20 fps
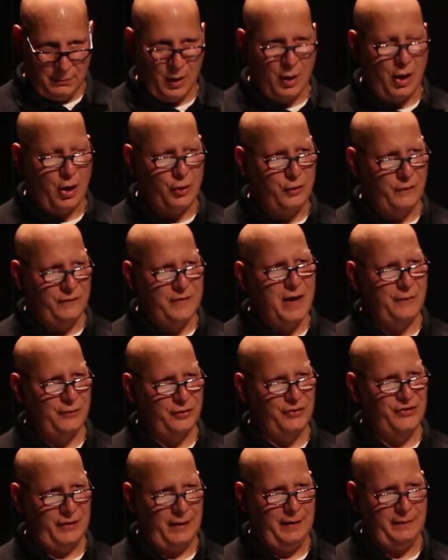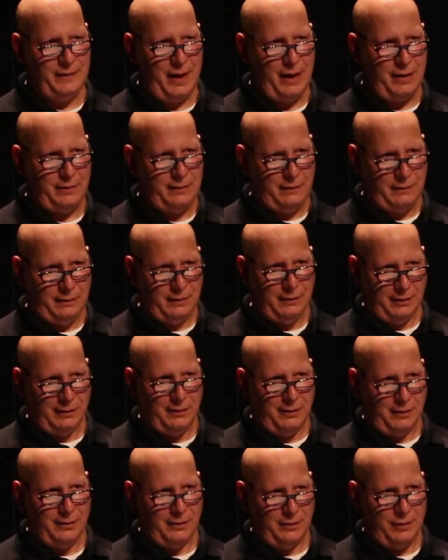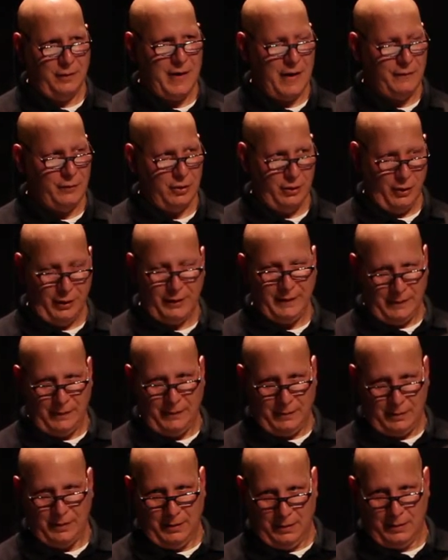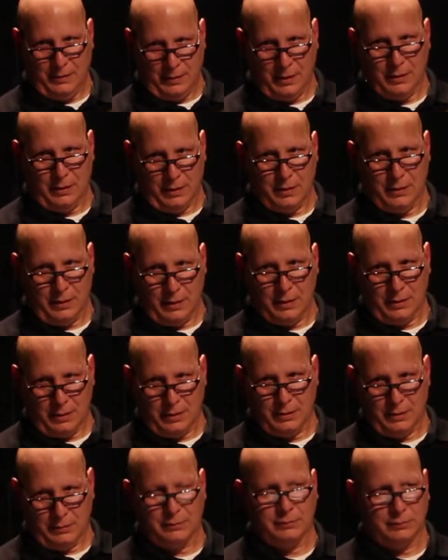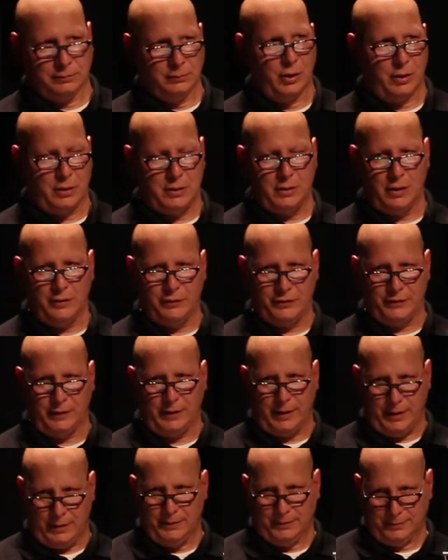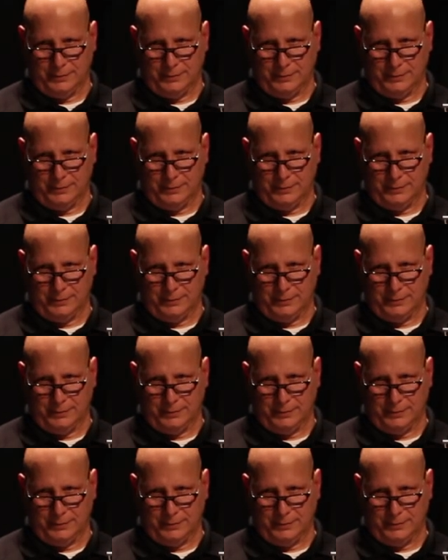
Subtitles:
Oh, you've never seen that? You've never looked? Look closely.